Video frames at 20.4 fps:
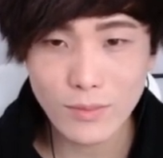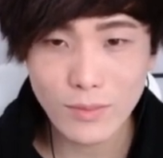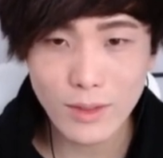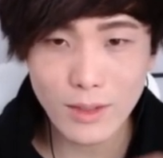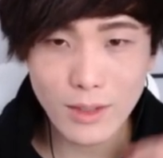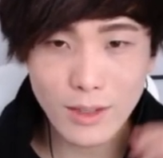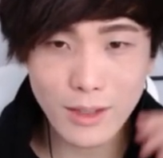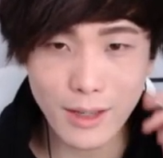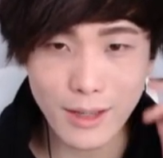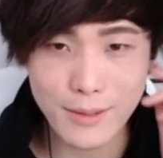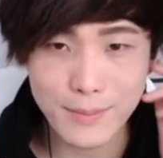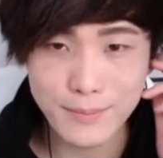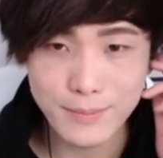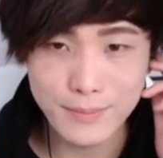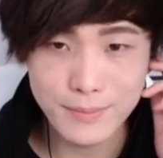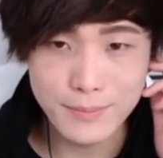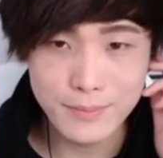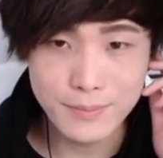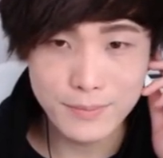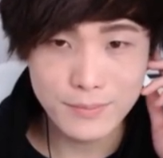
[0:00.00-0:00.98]
Okay.
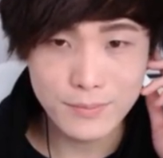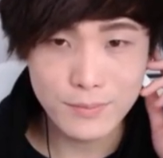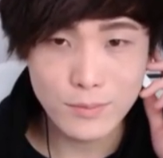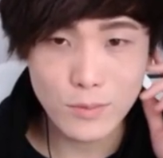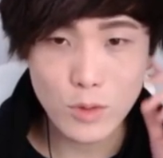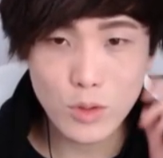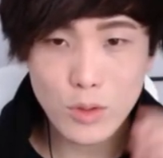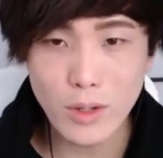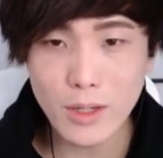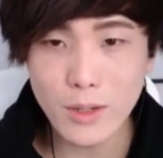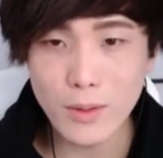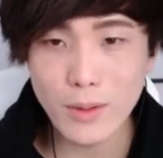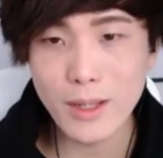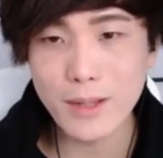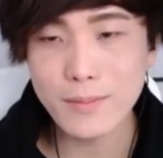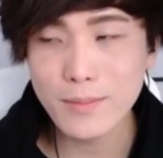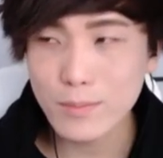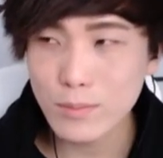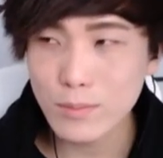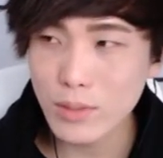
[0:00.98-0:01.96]
So
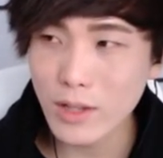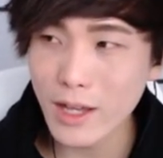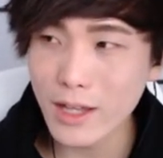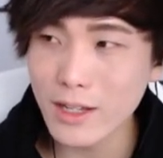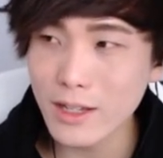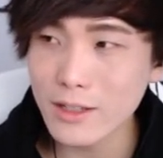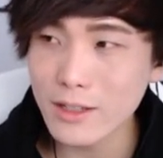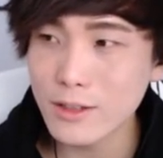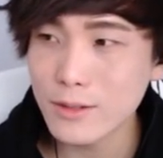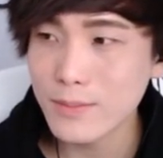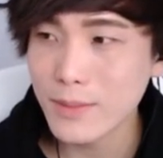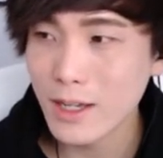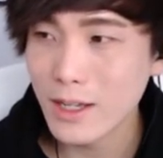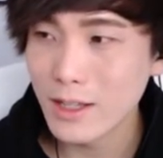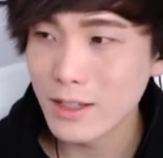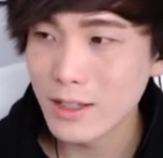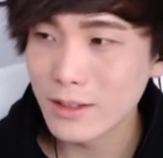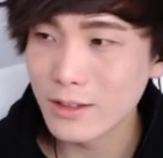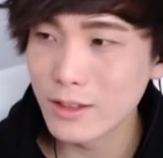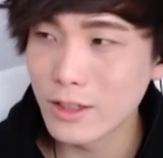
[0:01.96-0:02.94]
anyway, plan is
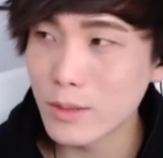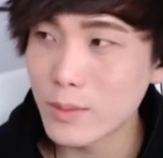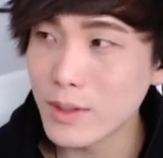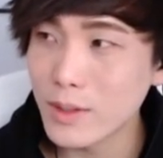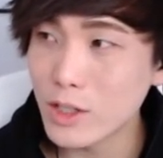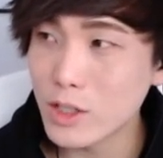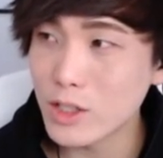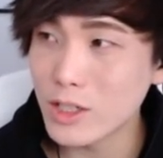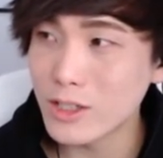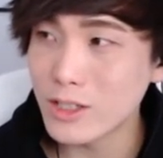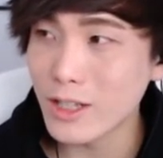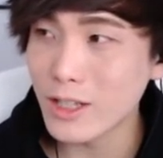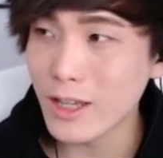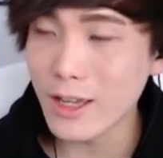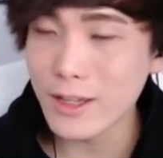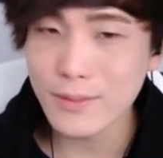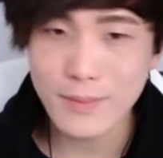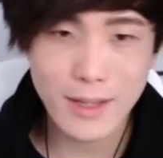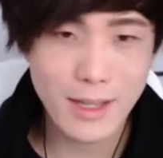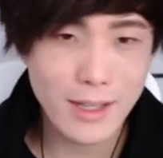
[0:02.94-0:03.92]
a little bit of
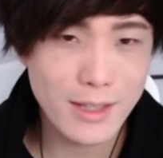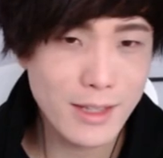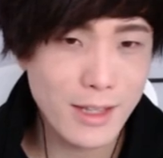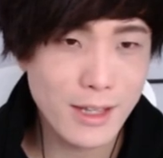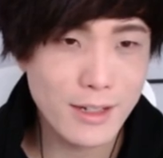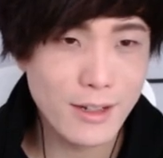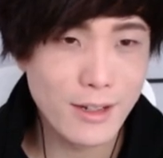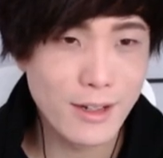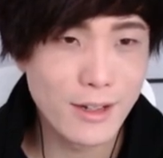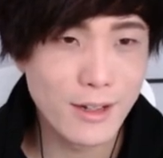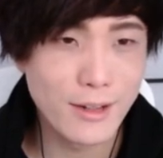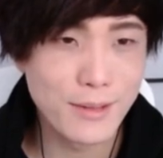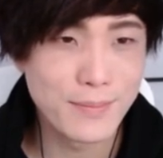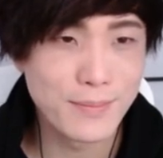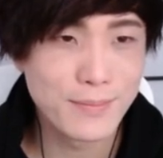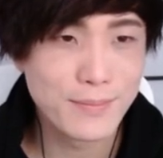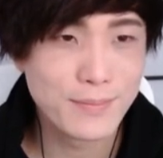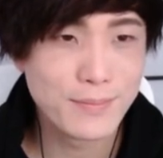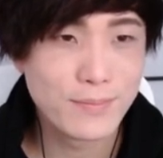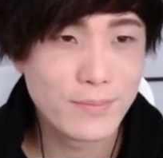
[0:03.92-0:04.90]
GTA, and then, um,
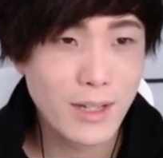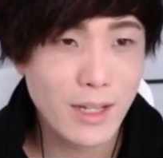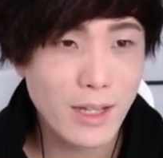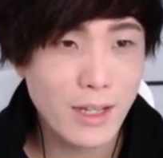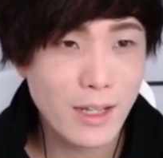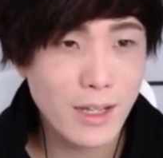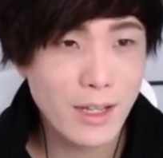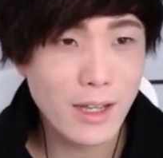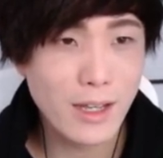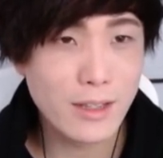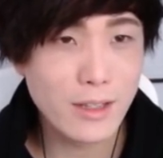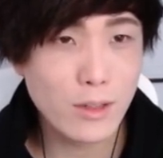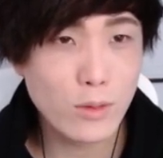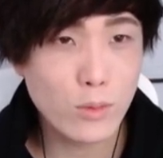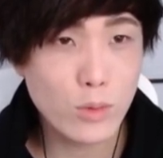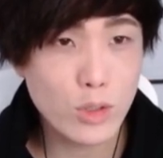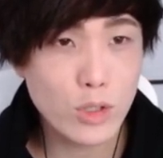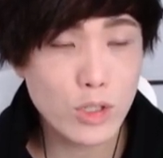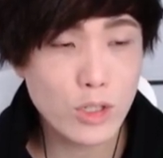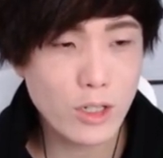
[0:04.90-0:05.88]
and then
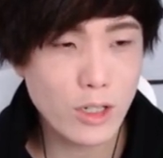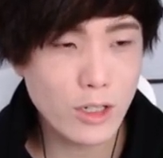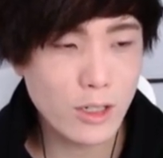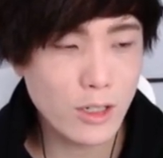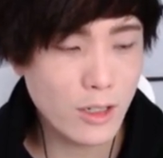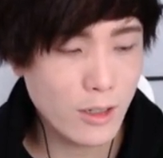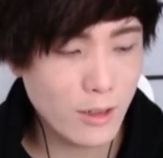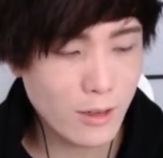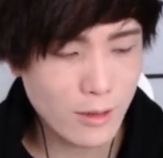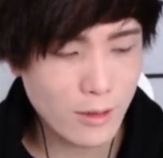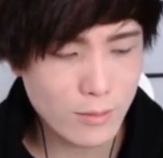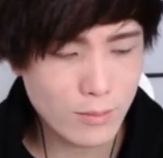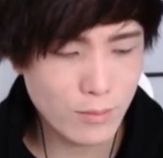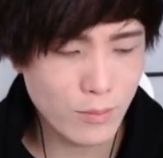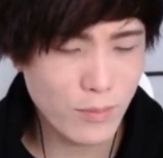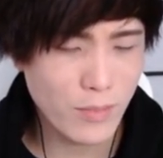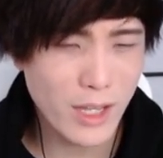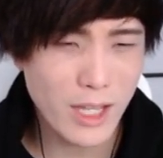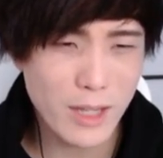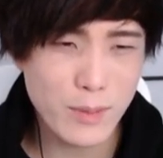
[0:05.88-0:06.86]
we're just gonna
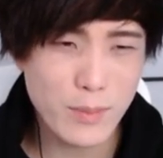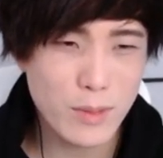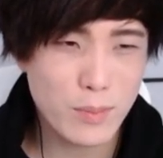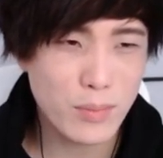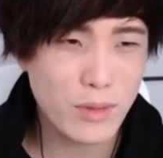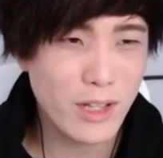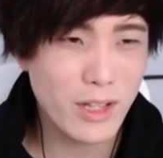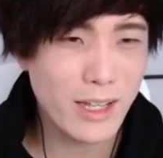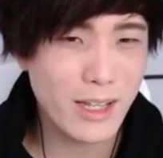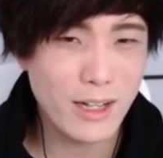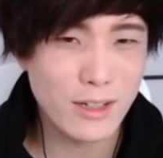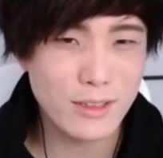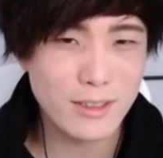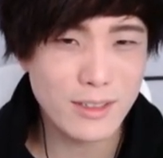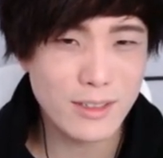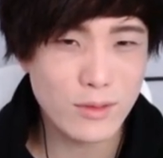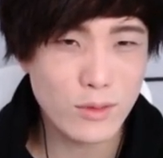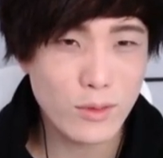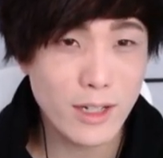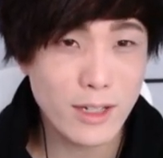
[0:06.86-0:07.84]
maybe play
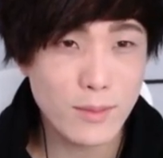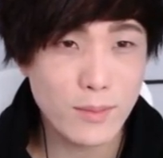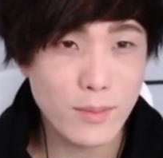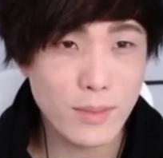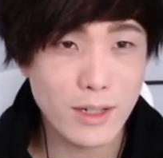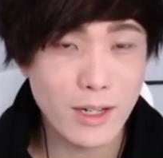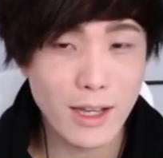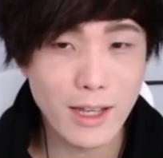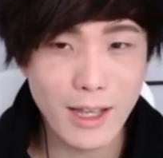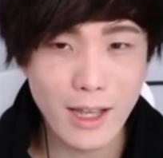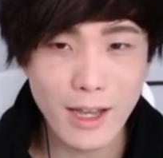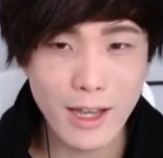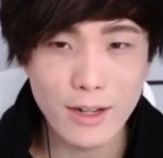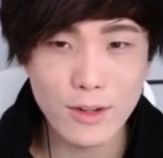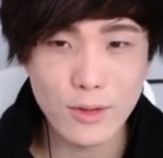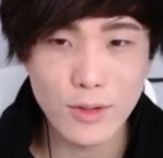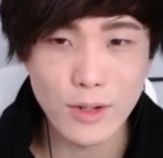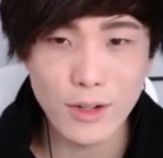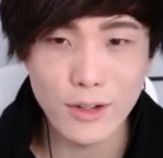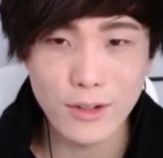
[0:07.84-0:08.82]
Elden Ring, but I, I
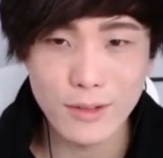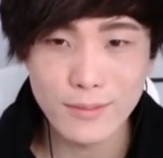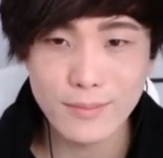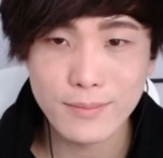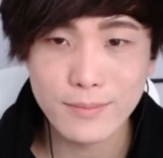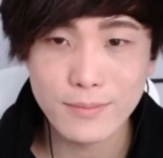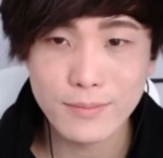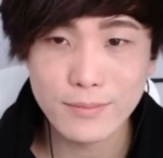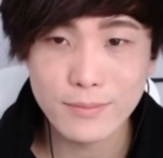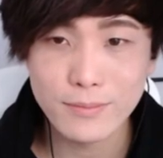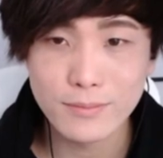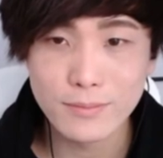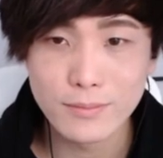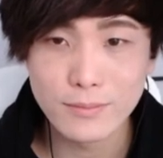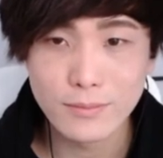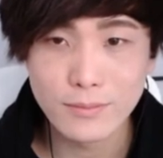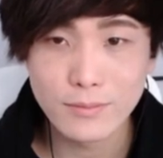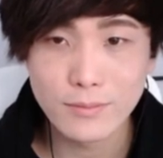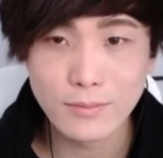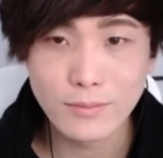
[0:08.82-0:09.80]
don't know.
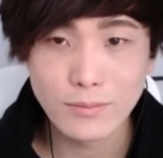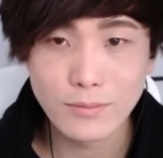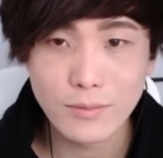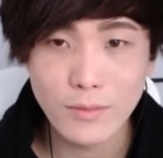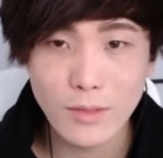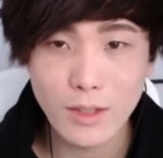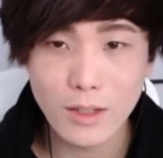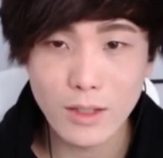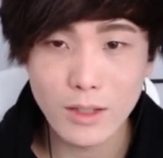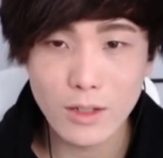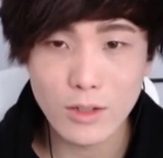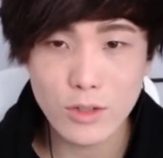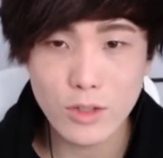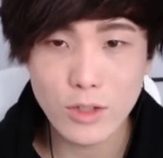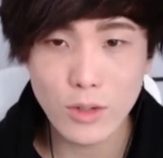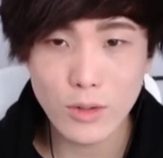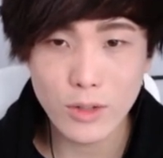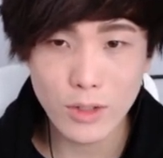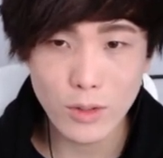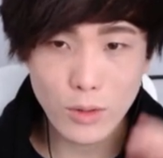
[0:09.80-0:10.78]
You gonna
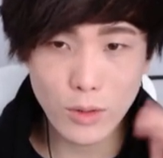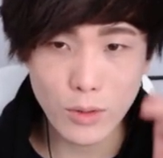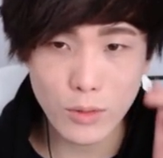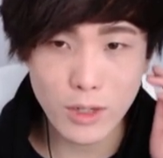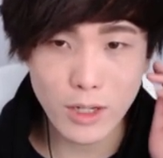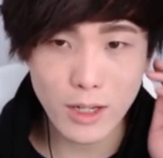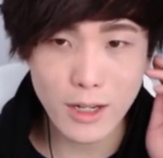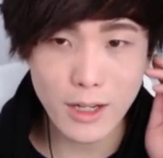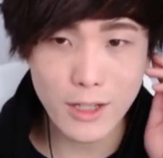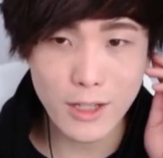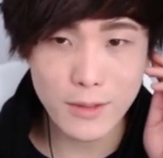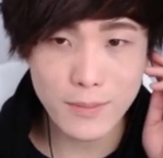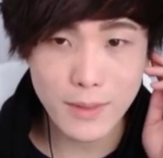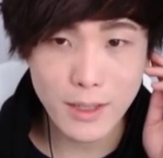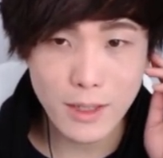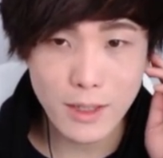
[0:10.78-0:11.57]
join Yokai?